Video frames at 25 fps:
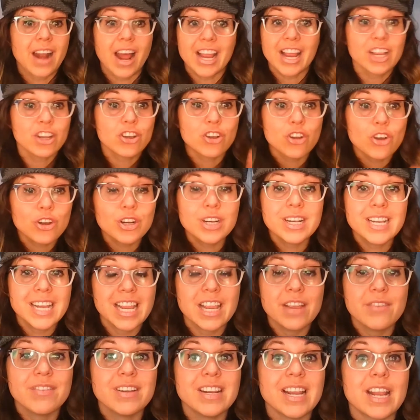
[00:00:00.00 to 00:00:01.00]
I couldn't
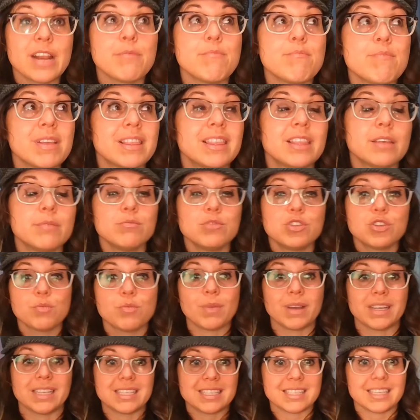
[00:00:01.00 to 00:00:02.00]
even admit them to
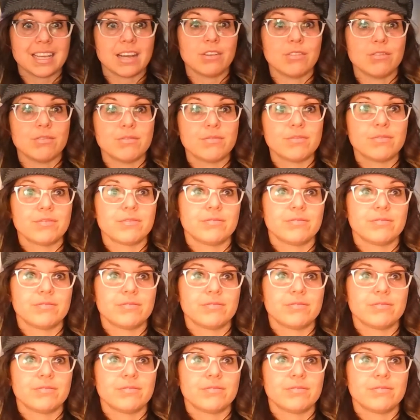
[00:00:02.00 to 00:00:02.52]
myself.